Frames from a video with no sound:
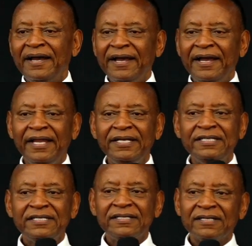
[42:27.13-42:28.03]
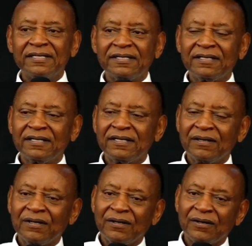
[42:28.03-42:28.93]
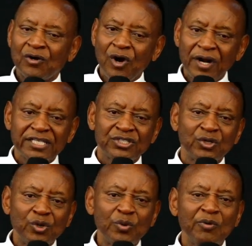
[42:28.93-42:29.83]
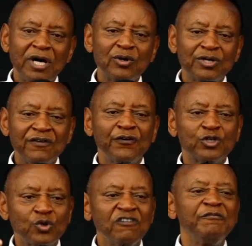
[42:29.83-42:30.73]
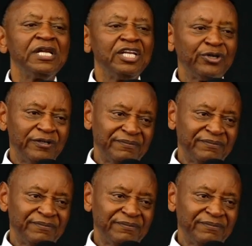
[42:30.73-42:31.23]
And Cornerstone, we were looking for 12 million.